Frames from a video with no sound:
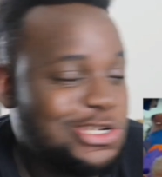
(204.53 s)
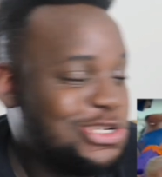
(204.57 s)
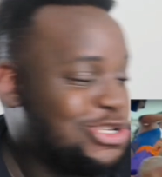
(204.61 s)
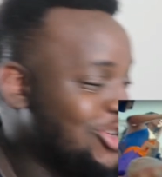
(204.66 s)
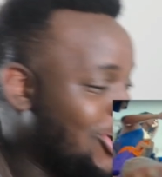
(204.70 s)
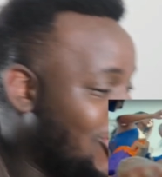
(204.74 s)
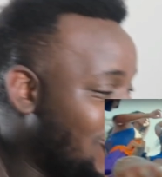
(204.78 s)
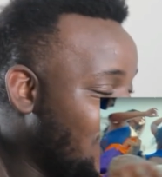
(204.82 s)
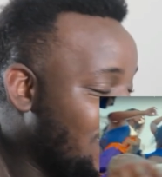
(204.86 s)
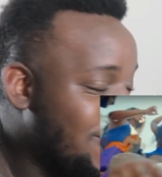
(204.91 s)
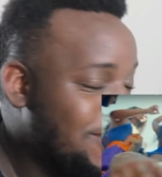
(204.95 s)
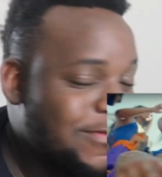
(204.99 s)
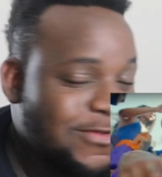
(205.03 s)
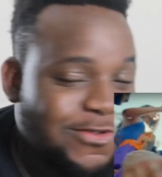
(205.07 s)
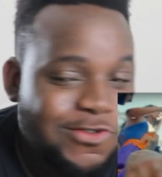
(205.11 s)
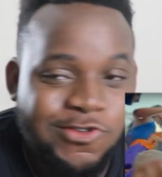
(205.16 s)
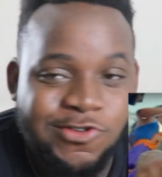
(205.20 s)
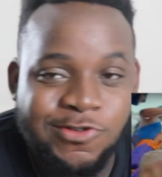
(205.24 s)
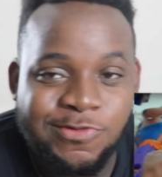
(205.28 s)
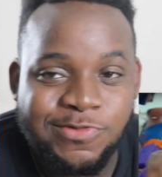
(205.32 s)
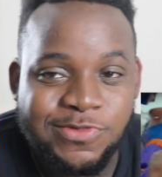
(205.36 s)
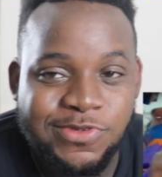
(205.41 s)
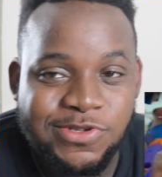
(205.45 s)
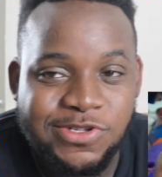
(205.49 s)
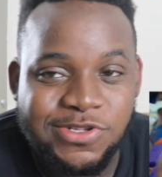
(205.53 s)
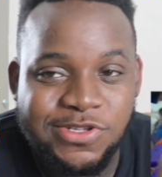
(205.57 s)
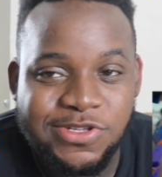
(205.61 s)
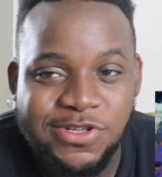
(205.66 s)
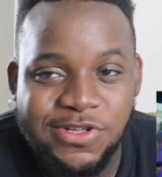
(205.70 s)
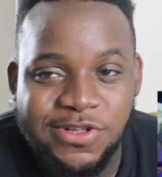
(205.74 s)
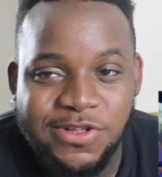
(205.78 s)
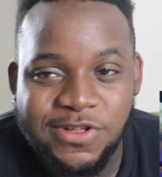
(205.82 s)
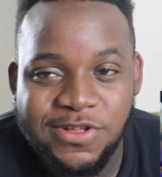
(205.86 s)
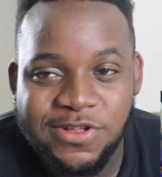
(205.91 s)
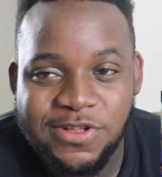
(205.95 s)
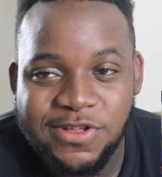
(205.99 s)
dorm rooms,
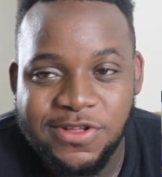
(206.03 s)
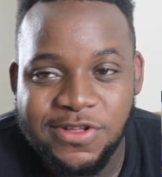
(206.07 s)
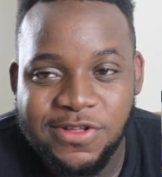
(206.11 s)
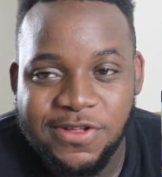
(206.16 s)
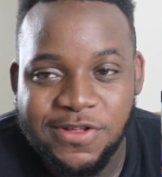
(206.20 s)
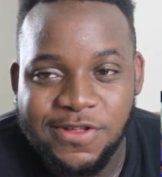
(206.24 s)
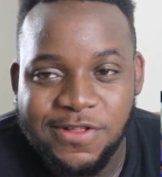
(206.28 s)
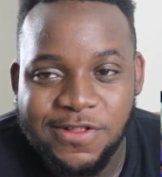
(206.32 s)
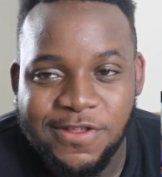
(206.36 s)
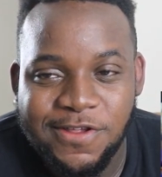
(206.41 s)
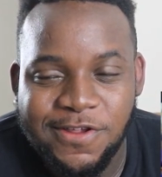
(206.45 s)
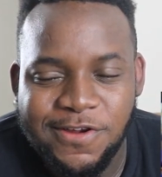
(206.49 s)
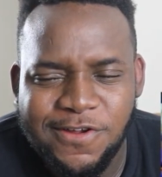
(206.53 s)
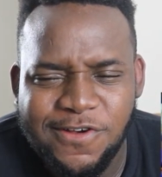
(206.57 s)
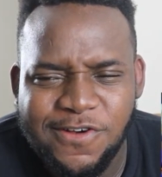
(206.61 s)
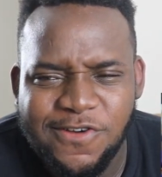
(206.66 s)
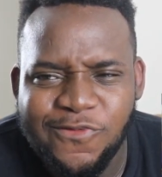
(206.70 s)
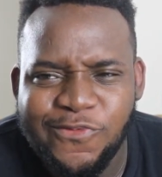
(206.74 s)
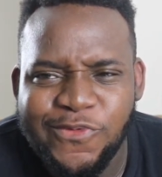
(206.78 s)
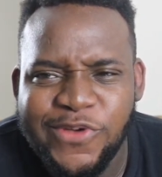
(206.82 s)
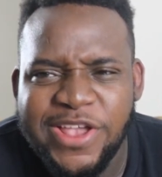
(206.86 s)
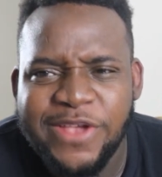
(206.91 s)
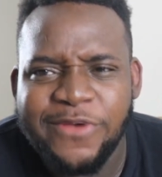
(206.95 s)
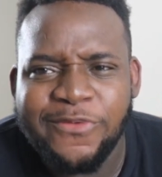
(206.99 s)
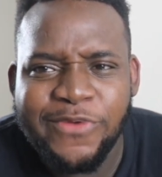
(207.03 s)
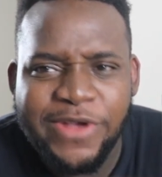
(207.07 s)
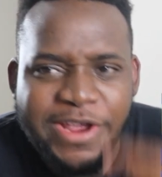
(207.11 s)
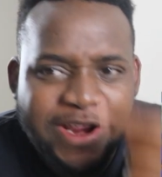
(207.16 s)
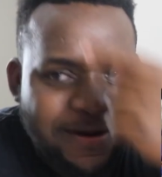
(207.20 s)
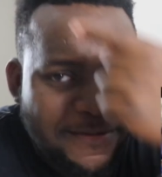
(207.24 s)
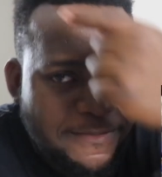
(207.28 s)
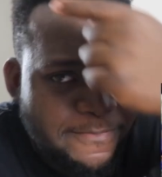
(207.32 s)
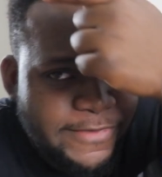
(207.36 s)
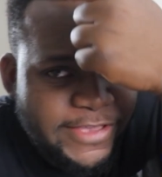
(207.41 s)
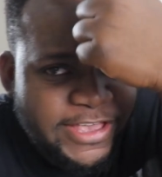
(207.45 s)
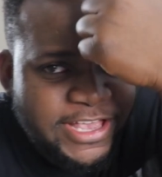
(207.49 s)
you know, we're, in
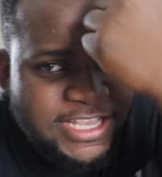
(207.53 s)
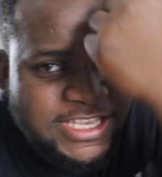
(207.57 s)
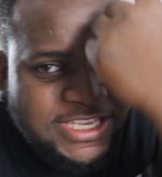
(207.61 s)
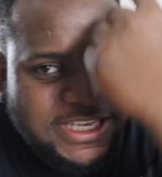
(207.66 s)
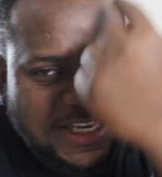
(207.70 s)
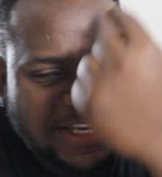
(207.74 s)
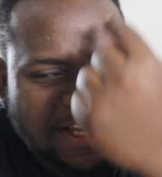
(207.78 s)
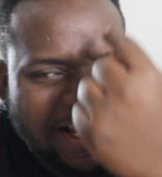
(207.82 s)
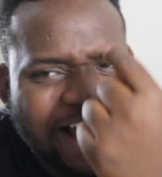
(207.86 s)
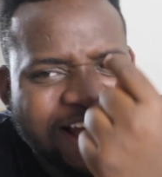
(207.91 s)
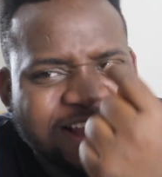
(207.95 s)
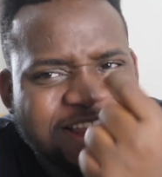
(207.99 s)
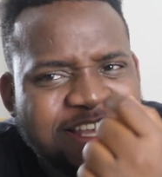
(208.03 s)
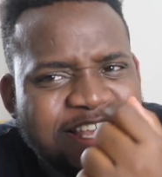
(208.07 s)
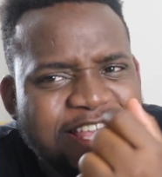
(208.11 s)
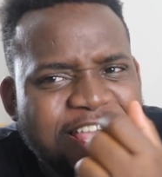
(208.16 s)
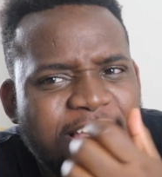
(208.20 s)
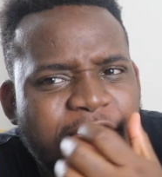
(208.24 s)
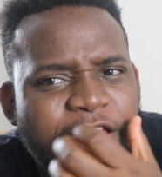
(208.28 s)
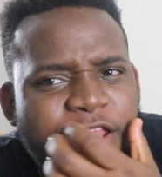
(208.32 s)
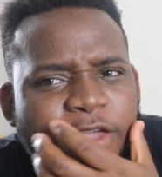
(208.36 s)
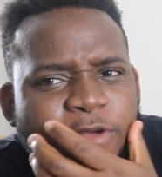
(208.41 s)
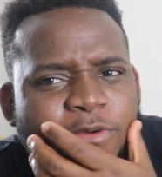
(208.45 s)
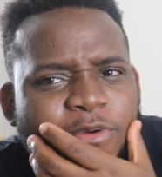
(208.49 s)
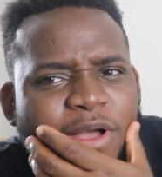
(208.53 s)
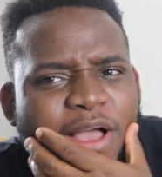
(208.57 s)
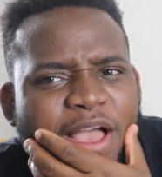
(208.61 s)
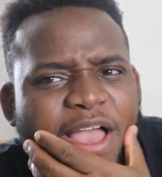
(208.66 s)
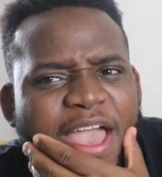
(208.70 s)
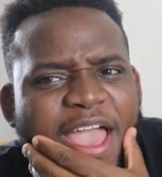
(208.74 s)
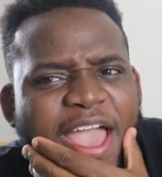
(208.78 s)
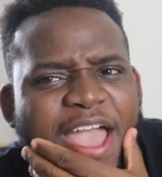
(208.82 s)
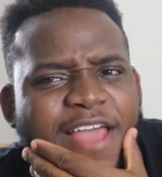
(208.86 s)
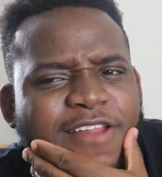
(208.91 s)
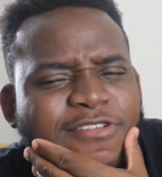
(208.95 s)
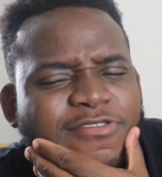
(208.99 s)
the big C. I think he had like a
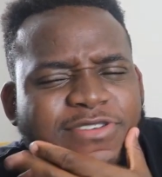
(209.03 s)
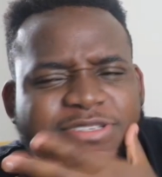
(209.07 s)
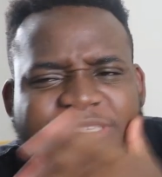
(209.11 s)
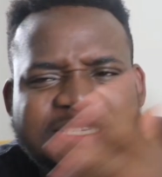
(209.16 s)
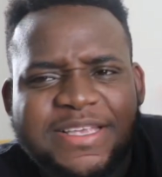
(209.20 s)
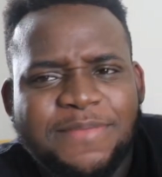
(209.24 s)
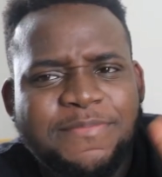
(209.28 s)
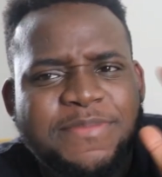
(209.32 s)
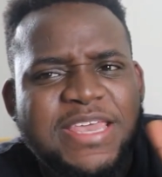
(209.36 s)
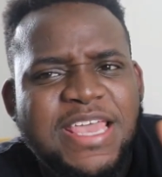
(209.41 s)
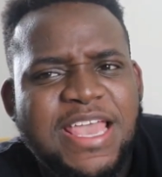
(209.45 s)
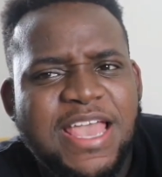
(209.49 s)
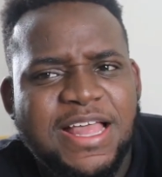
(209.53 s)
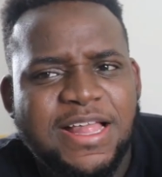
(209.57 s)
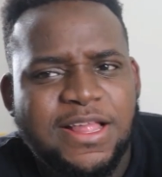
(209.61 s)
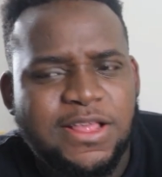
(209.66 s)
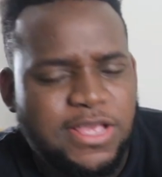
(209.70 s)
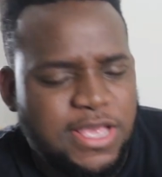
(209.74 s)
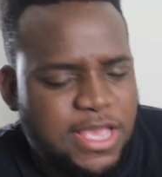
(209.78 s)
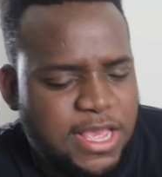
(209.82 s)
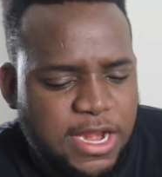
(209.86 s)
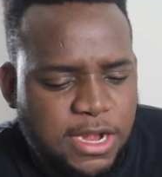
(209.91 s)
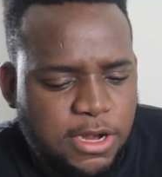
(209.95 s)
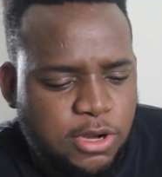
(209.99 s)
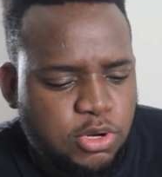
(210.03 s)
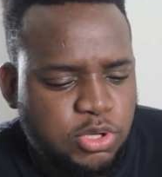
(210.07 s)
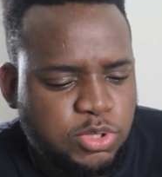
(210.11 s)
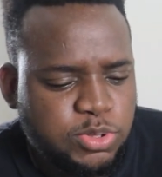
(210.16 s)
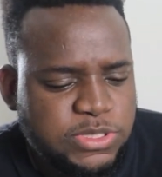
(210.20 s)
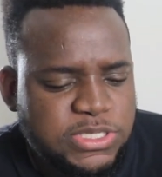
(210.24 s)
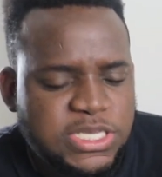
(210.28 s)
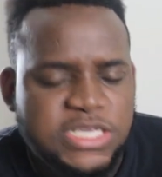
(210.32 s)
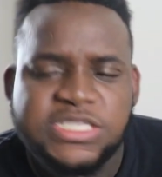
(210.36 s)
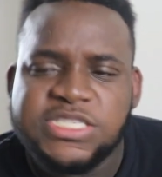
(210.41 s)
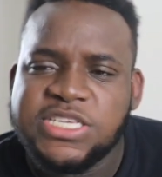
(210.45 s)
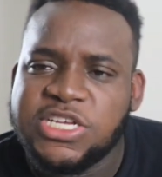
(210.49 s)
hat or something he had, he had
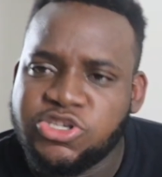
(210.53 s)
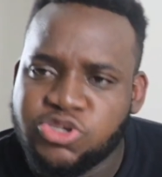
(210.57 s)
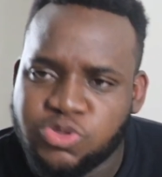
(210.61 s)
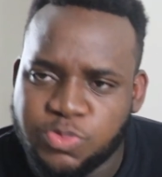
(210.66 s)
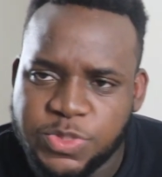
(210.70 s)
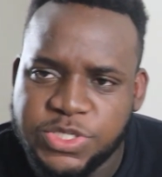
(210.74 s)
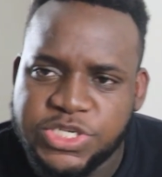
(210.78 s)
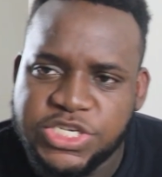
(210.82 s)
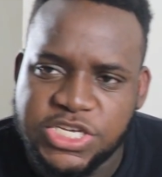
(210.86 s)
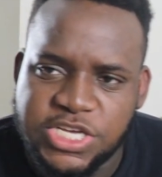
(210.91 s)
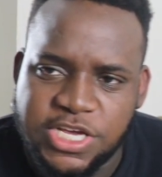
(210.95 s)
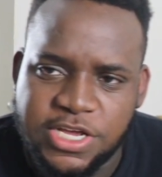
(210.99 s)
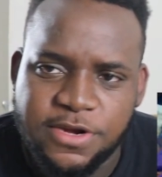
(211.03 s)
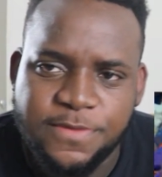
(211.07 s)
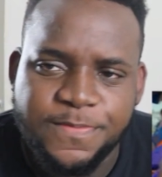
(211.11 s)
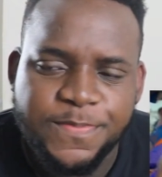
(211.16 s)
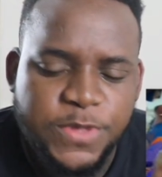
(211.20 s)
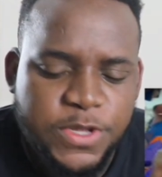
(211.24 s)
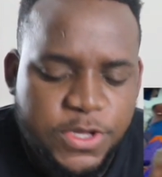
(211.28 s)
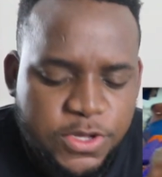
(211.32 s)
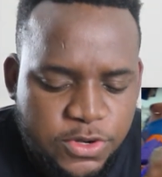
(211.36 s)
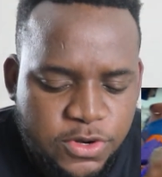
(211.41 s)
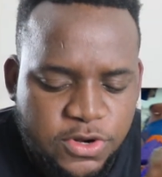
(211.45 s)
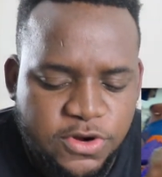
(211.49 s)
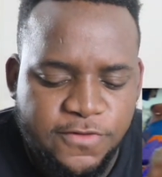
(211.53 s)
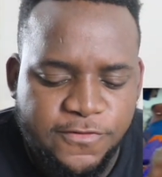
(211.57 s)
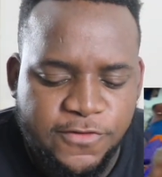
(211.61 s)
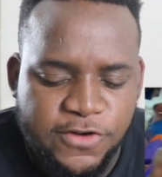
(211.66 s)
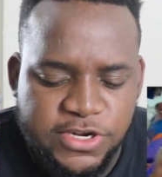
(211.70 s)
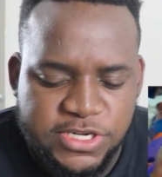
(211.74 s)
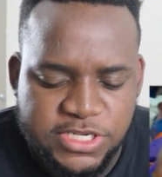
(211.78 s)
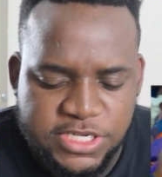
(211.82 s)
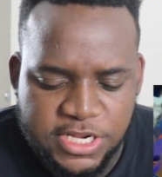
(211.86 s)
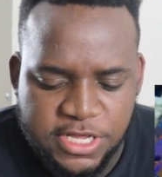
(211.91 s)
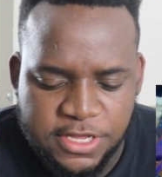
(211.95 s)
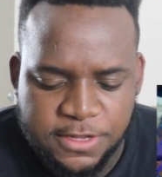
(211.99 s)
clothes say Central Michigan
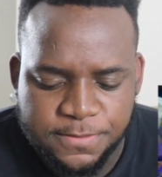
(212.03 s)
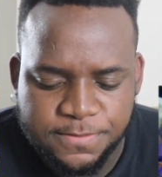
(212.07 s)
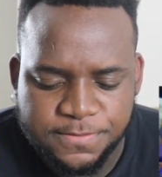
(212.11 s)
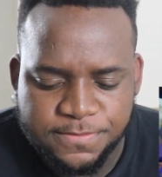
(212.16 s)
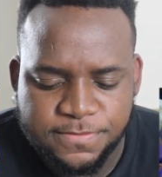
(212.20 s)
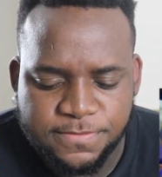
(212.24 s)
University.